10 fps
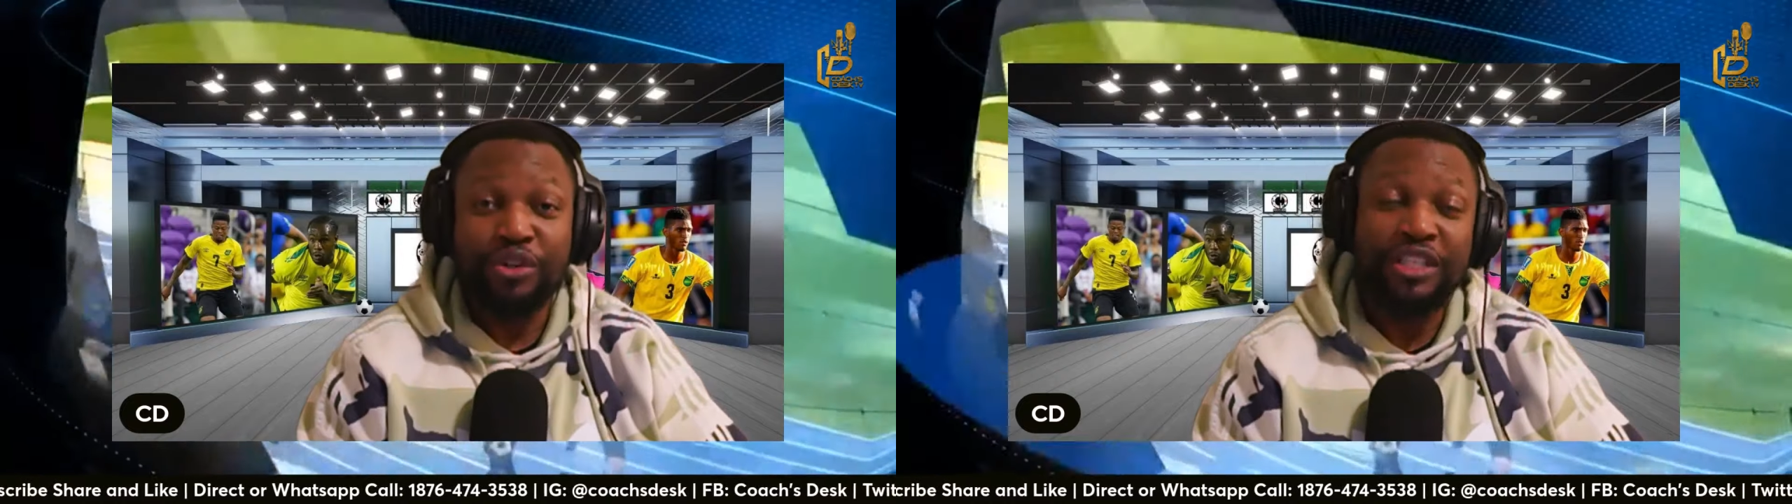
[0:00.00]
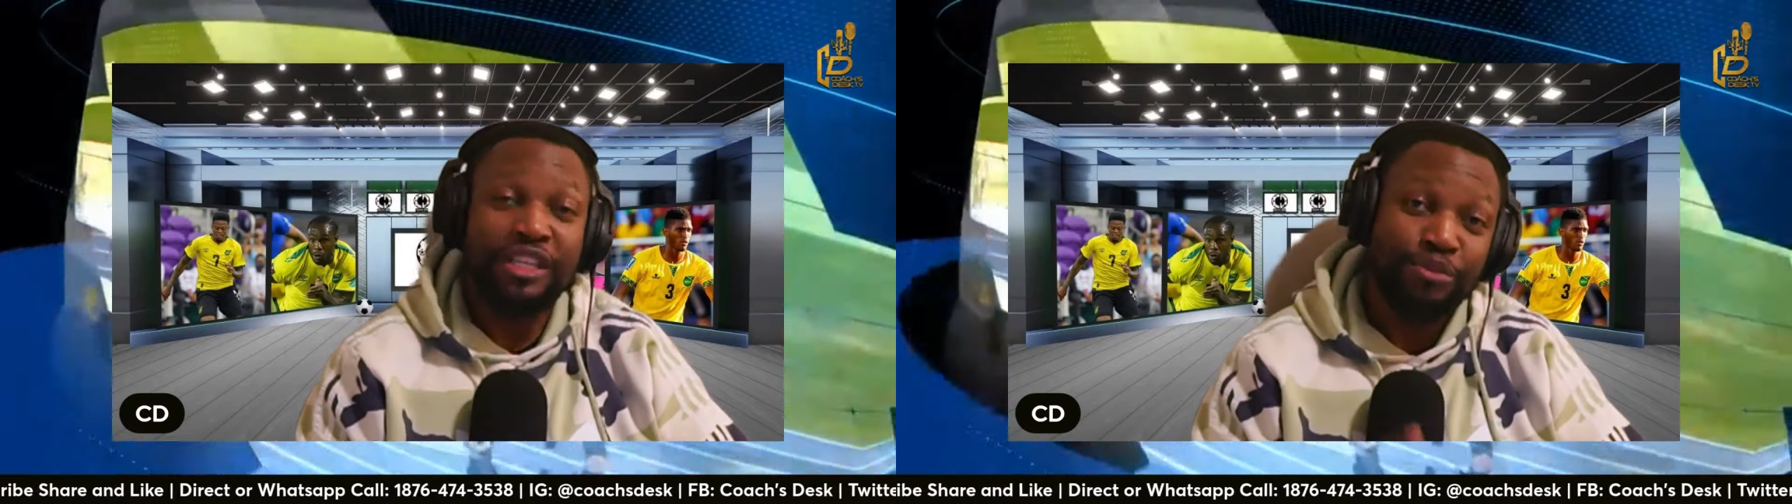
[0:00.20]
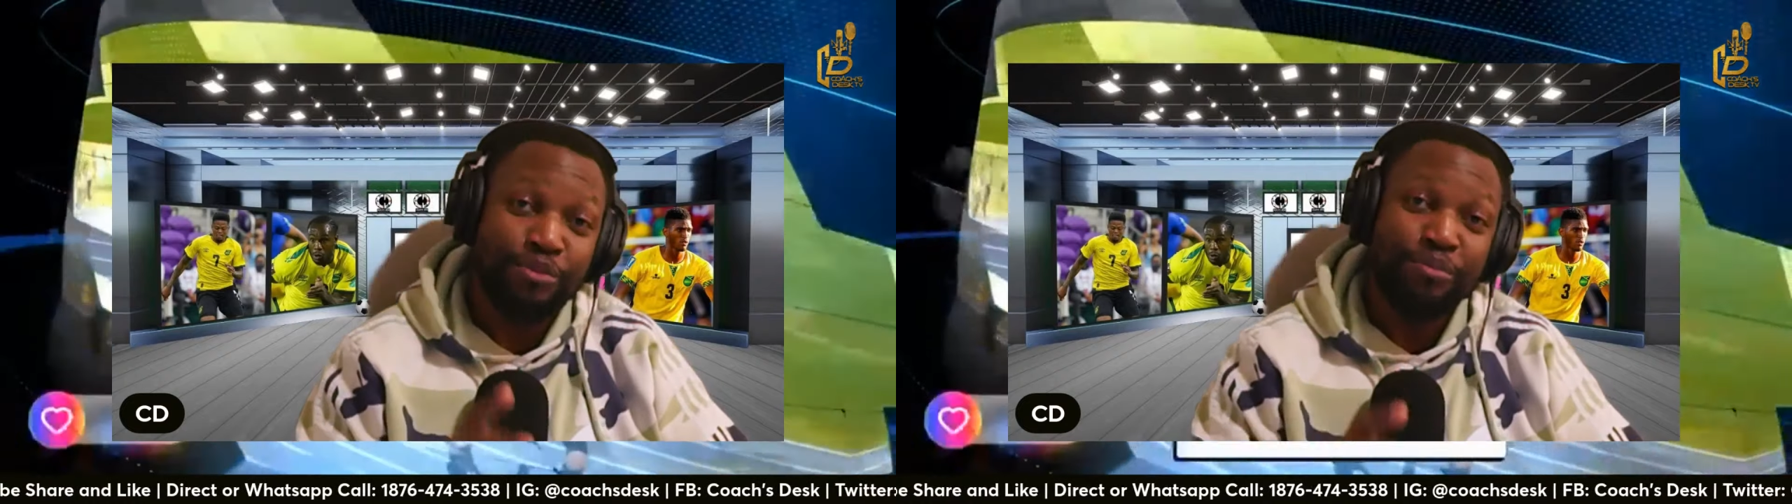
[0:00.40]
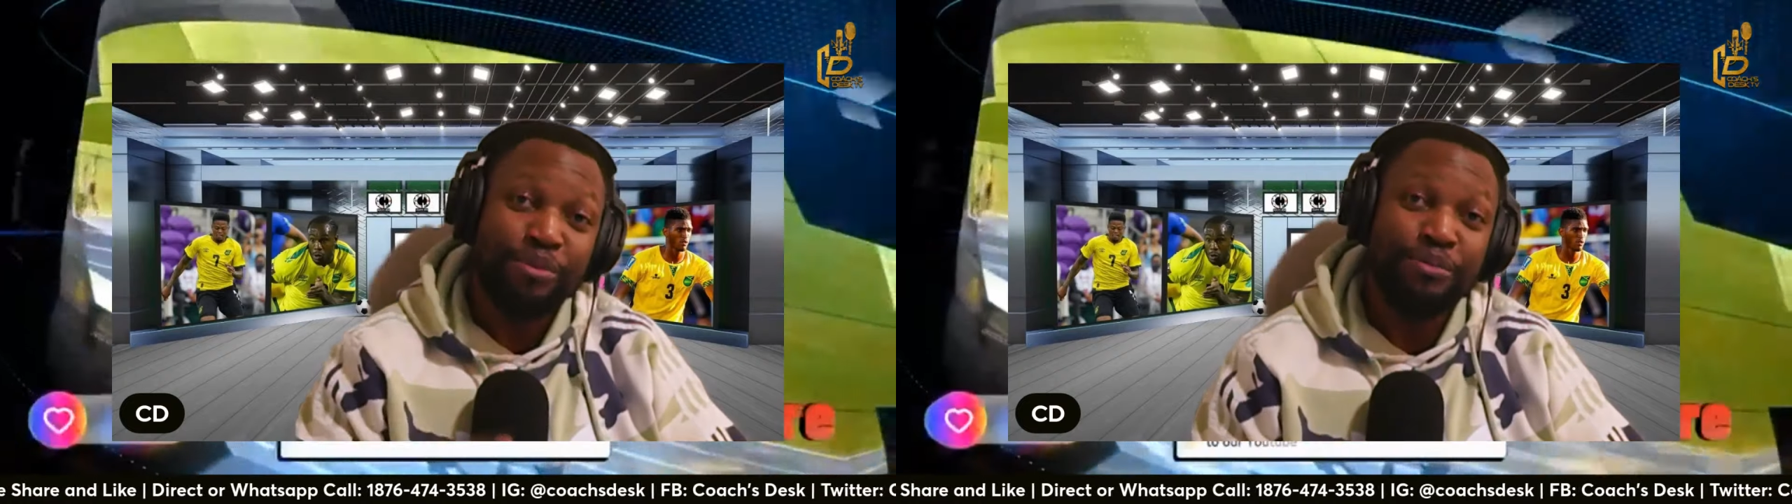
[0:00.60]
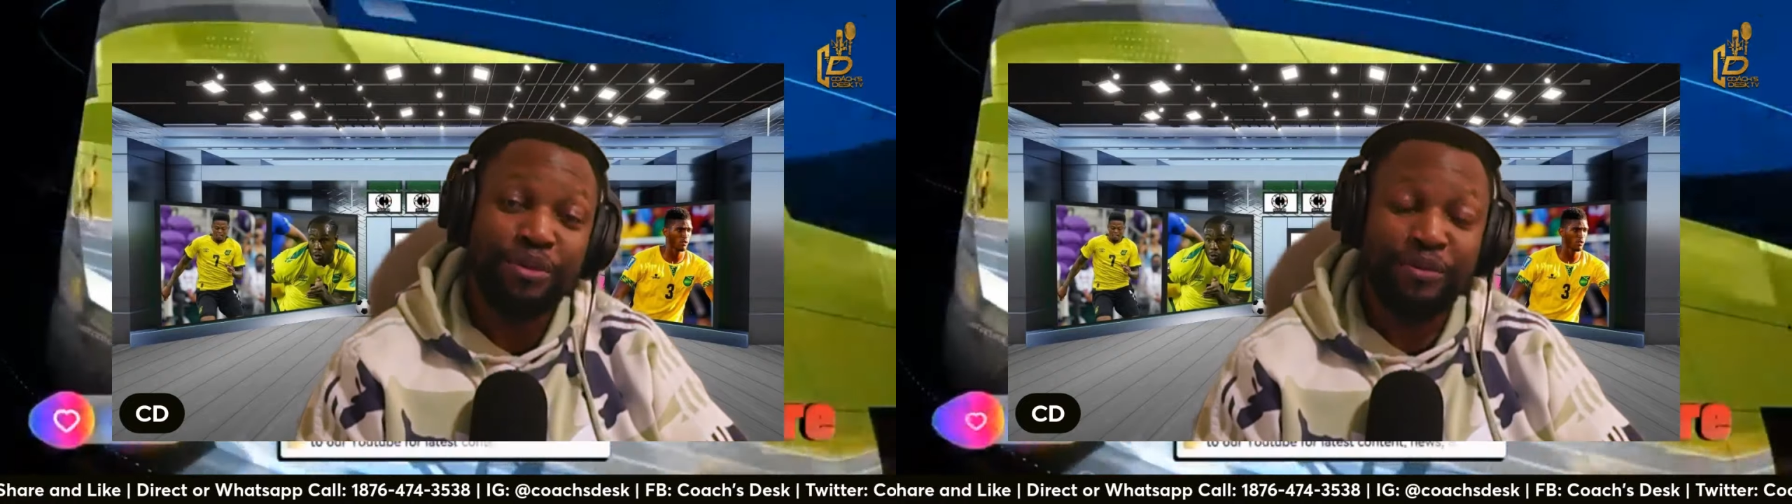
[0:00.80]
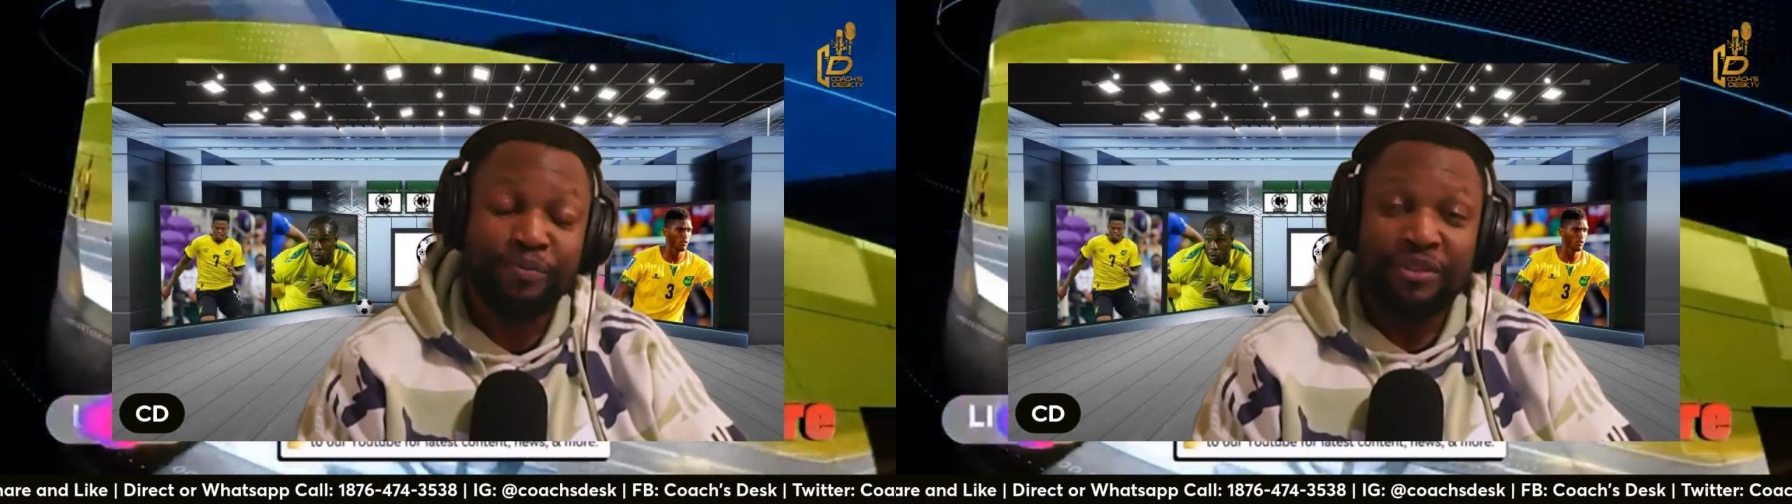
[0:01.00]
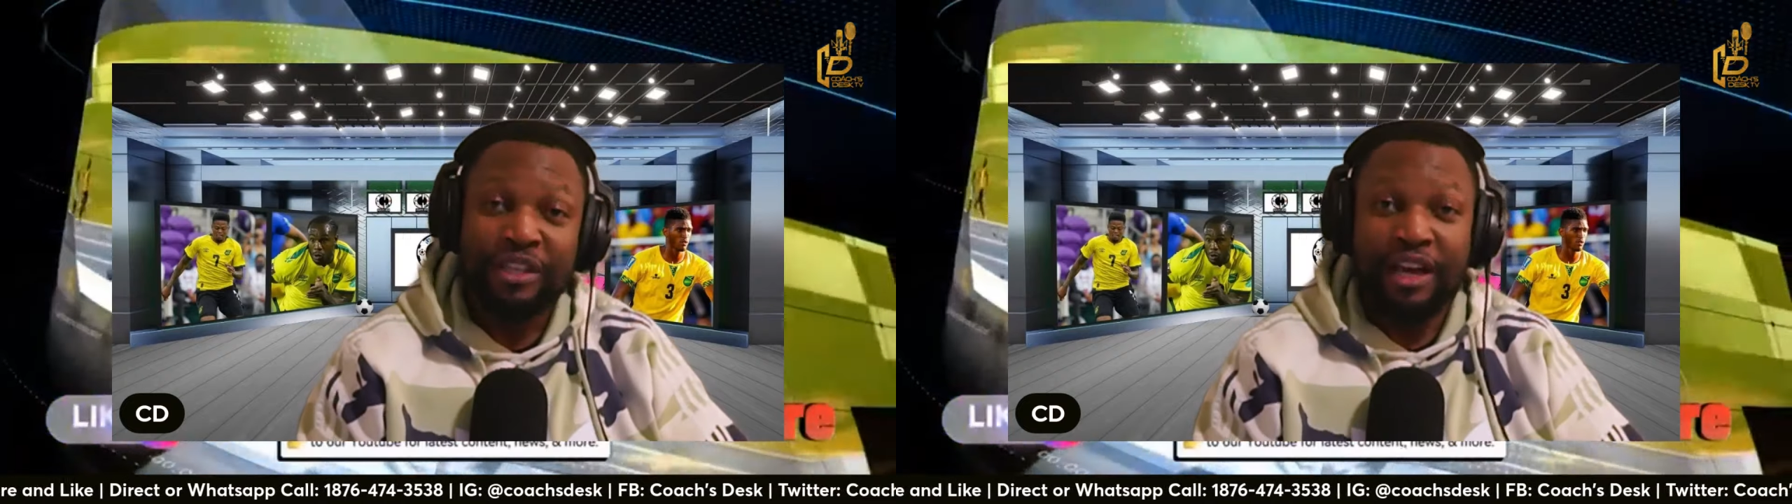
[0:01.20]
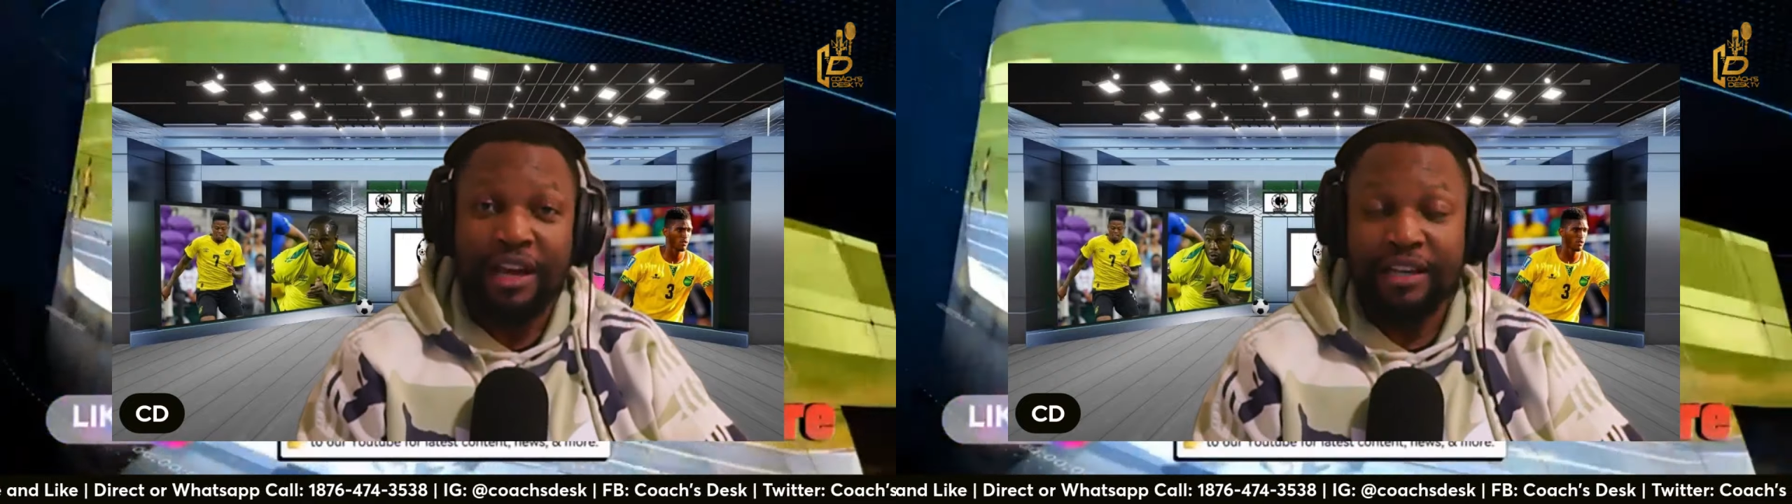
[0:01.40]
Yes, my people,
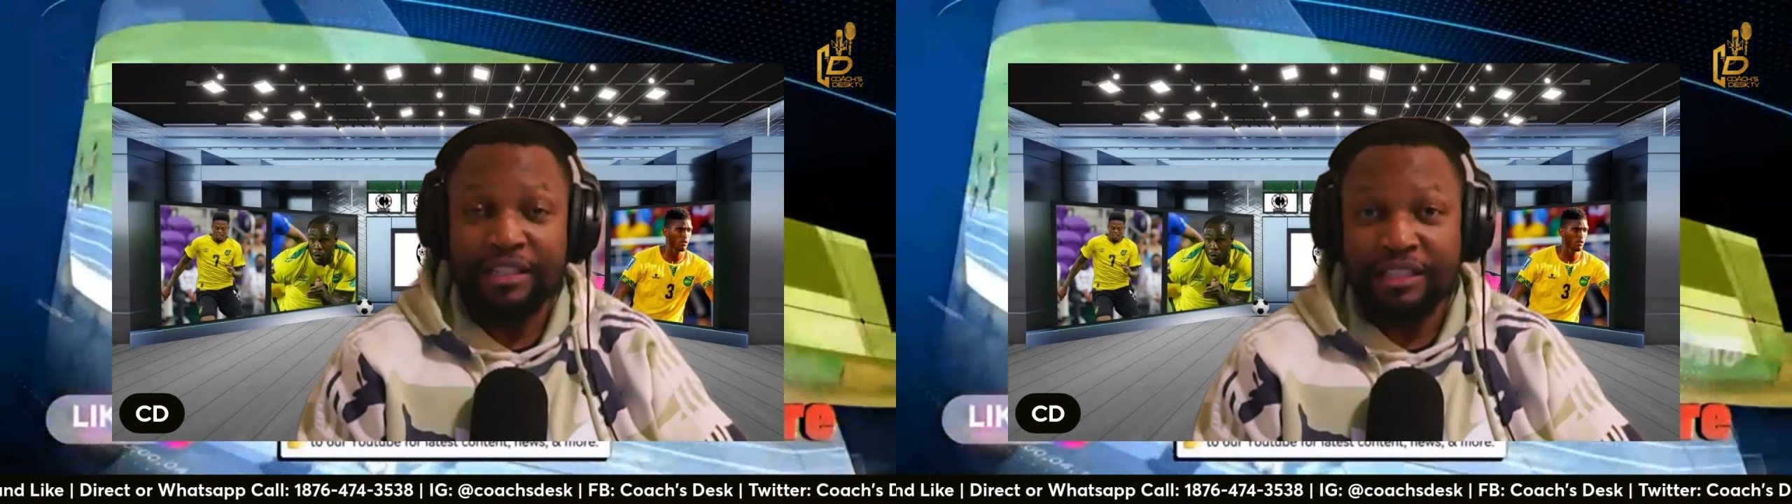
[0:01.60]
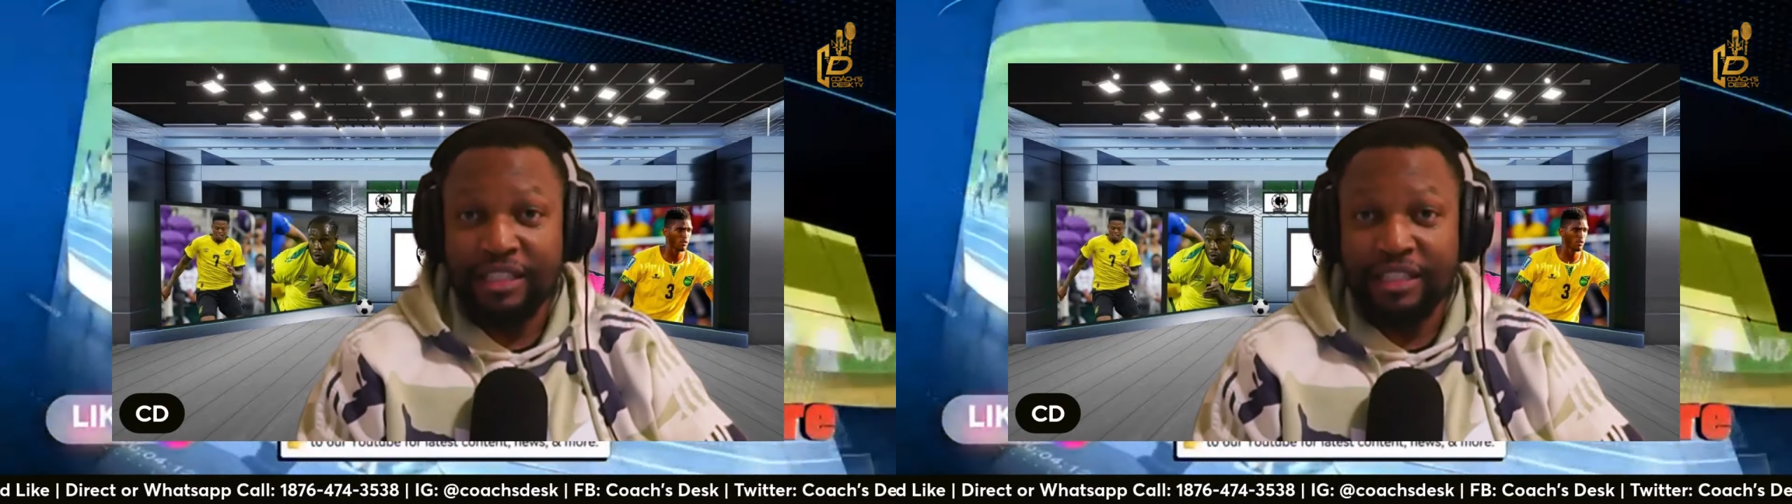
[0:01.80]
and